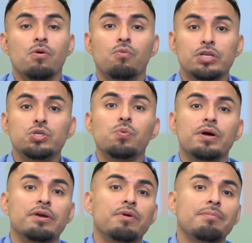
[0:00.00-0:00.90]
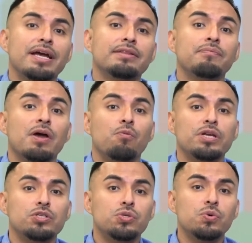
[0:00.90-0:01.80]
We do want to remind them that
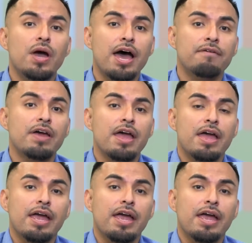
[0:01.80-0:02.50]
we do have